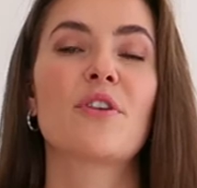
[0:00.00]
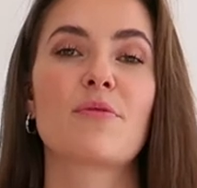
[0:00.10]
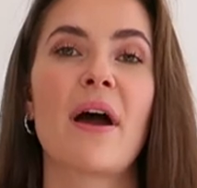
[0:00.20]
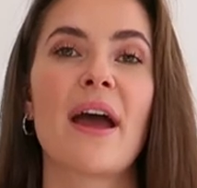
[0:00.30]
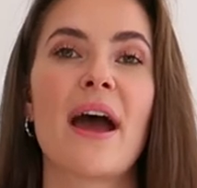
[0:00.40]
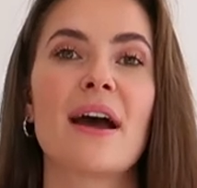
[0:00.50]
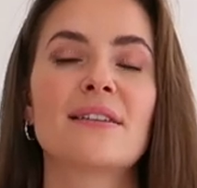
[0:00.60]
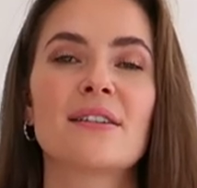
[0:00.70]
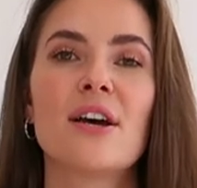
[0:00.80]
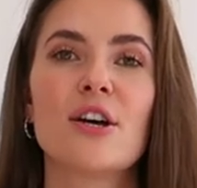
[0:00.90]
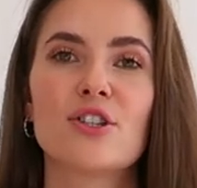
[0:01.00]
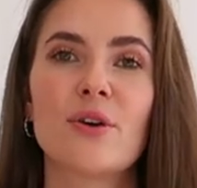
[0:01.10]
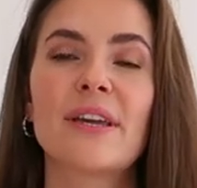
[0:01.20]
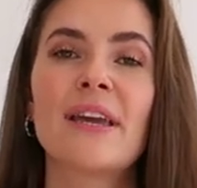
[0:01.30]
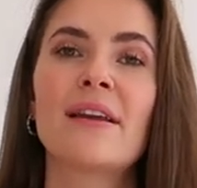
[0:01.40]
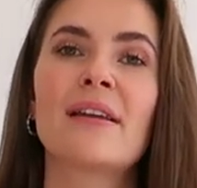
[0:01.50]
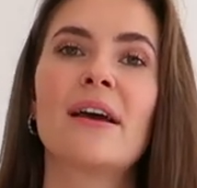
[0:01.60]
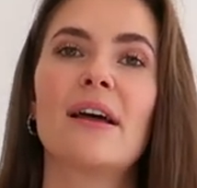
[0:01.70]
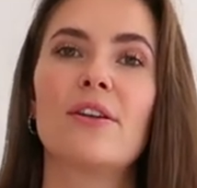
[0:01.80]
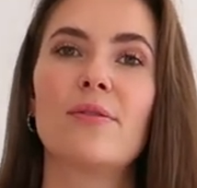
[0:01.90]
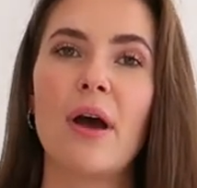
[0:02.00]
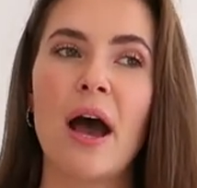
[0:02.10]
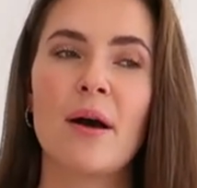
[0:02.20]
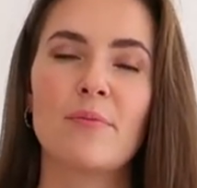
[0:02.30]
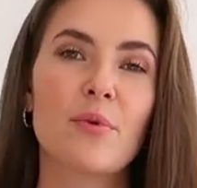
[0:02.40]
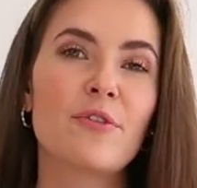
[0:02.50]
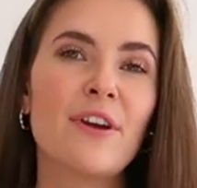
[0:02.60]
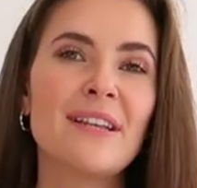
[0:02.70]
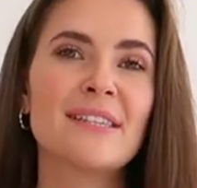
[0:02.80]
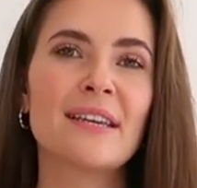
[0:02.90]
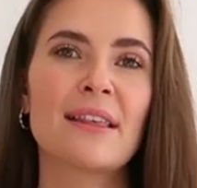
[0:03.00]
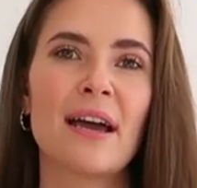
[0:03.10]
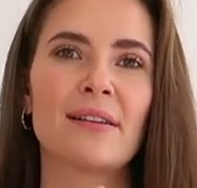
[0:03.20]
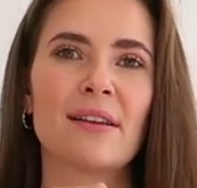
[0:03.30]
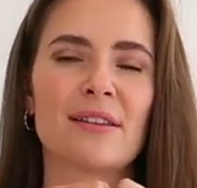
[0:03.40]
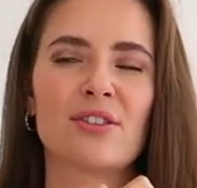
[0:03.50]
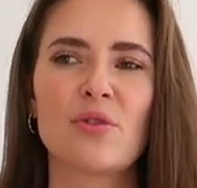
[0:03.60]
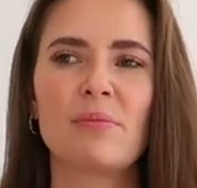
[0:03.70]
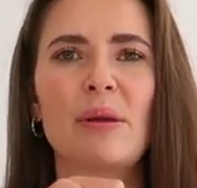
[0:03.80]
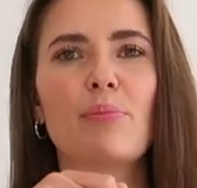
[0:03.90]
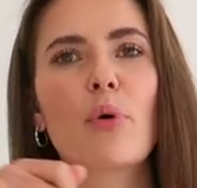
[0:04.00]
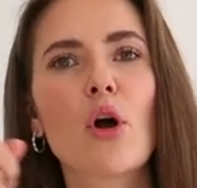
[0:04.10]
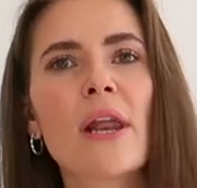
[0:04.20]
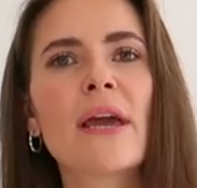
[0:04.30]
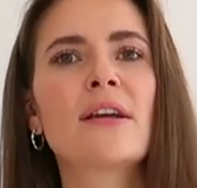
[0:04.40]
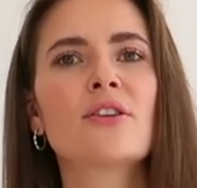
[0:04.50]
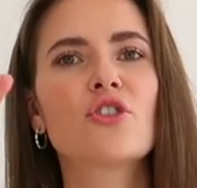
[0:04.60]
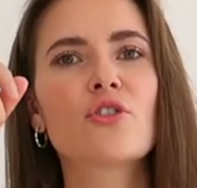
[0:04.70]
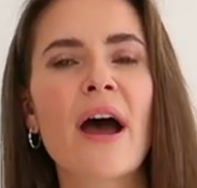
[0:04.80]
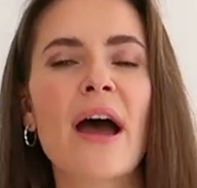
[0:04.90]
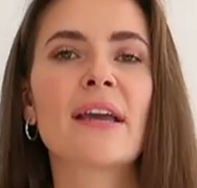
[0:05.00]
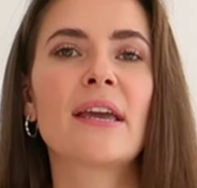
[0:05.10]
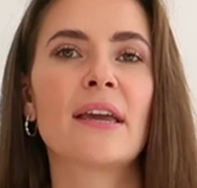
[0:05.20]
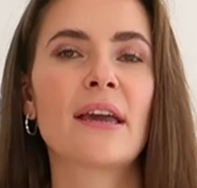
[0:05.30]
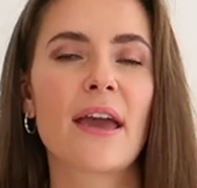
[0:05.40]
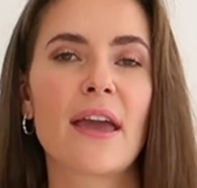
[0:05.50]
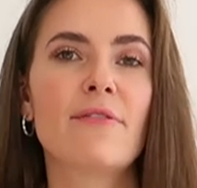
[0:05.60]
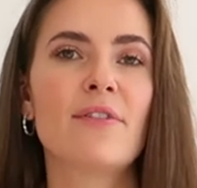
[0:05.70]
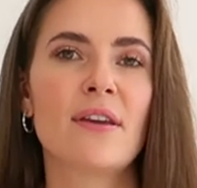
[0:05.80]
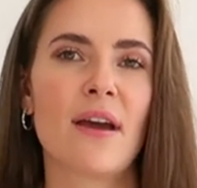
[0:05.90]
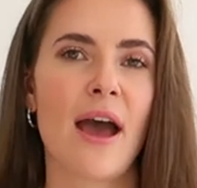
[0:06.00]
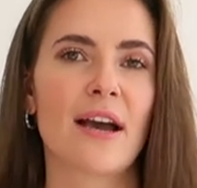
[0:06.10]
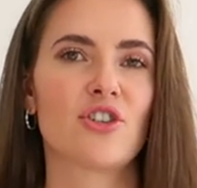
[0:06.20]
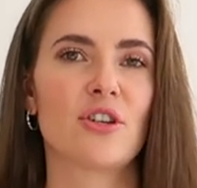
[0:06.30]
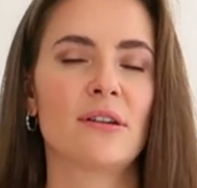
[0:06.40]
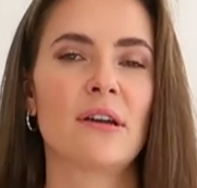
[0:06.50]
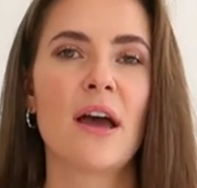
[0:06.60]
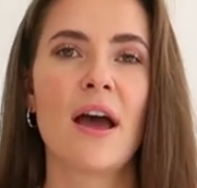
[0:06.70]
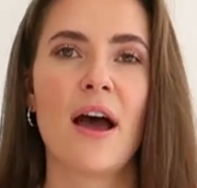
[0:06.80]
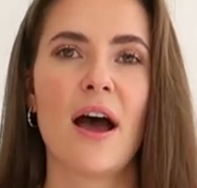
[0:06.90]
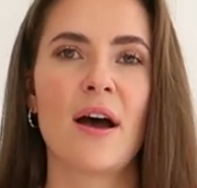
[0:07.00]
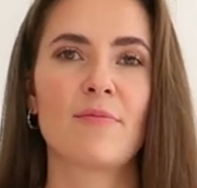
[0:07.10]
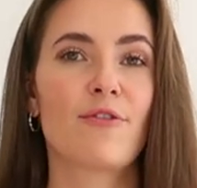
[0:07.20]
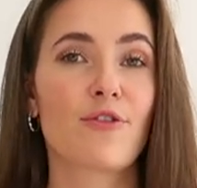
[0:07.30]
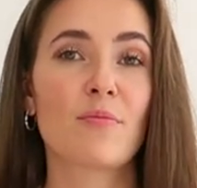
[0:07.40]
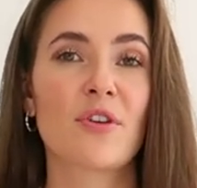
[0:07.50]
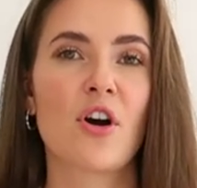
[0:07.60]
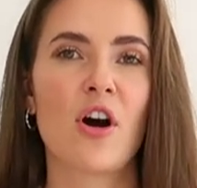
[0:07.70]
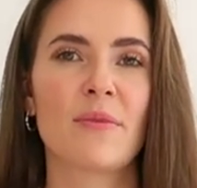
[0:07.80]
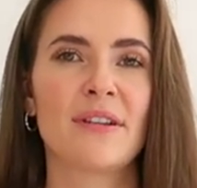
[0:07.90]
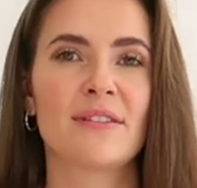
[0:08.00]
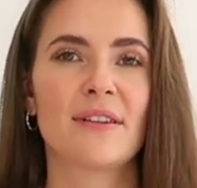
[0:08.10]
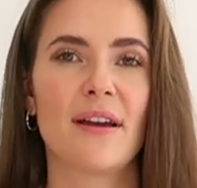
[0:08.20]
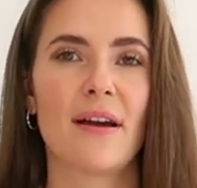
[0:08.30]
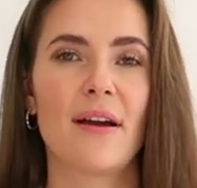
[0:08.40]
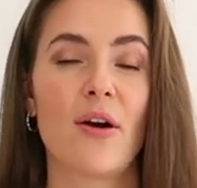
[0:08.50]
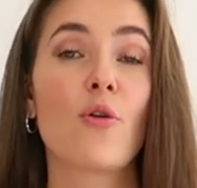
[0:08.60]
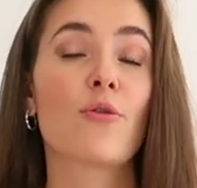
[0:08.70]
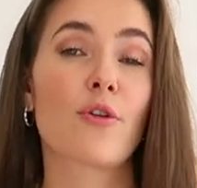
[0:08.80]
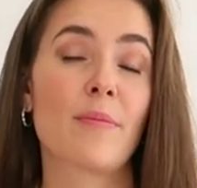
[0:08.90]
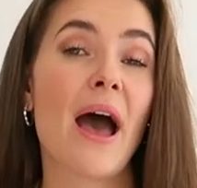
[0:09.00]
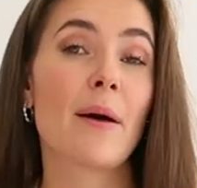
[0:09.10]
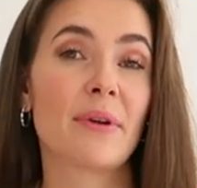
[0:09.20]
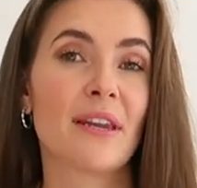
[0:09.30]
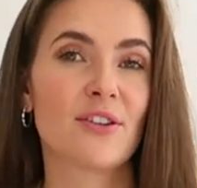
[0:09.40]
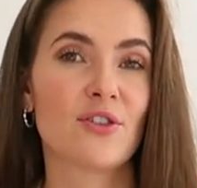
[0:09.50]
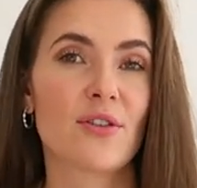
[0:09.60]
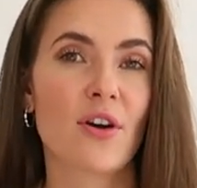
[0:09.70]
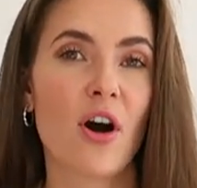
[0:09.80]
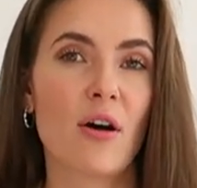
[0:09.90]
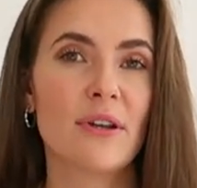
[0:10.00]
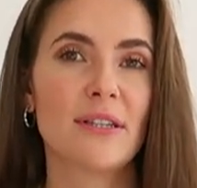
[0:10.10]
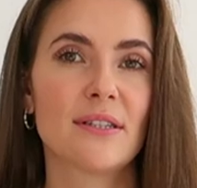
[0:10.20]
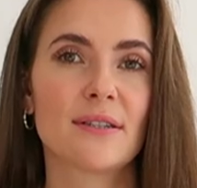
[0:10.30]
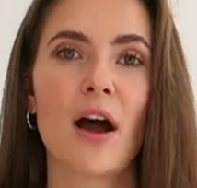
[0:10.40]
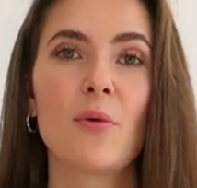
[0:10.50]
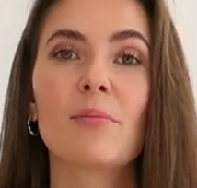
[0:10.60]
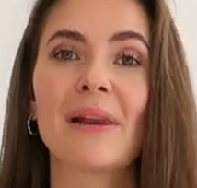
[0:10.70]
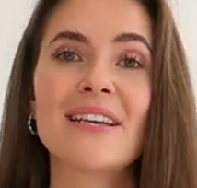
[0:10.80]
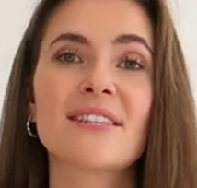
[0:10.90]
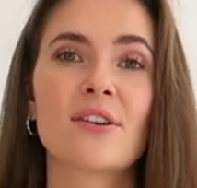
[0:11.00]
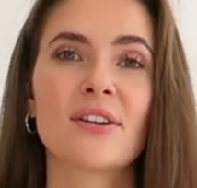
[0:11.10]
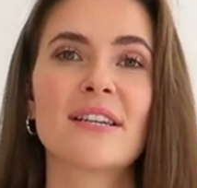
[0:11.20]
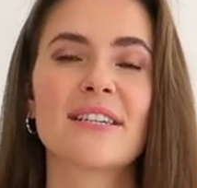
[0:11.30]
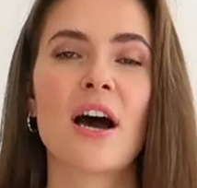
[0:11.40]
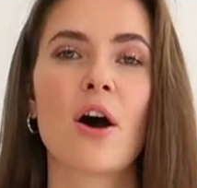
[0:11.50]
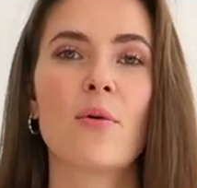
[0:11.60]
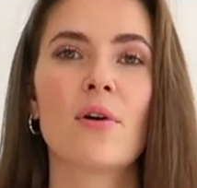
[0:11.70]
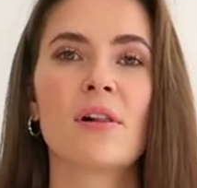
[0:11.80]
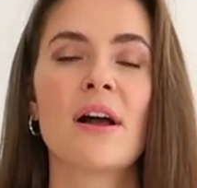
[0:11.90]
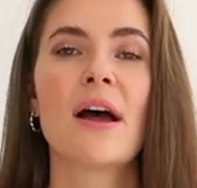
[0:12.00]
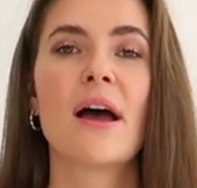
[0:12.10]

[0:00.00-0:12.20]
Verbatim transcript: with my hands. So again, um, preventing that extremely pulling, dragging, heavy action um, from the garment or from happening to the garment. I will place it on a towel